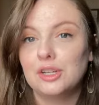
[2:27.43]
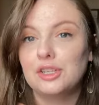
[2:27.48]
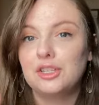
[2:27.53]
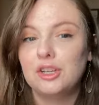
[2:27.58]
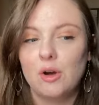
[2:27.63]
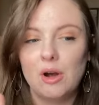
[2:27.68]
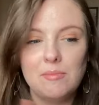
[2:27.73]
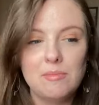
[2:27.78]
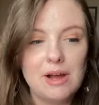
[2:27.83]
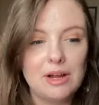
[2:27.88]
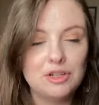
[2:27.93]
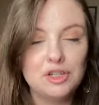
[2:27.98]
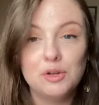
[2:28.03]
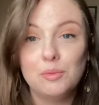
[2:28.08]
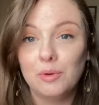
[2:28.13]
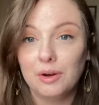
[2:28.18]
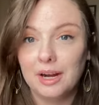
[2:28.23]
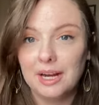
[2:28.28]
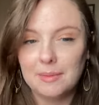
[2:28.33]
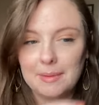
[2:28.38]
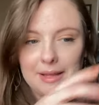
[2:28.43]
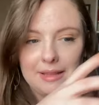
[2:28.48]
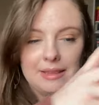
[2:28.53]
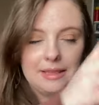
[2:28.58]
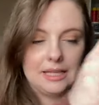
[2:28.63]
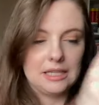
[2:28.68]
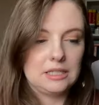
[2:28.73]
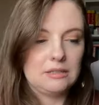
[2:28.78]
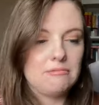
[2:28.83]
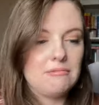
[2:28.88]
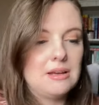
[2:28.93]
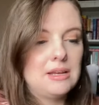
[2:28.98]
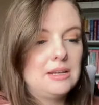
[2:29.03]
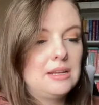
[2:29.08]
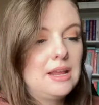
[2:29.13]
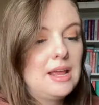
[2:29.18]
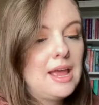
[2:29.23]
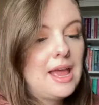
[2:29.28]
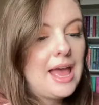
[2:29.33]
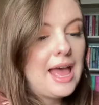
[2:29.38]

so I'm not too worried about this one.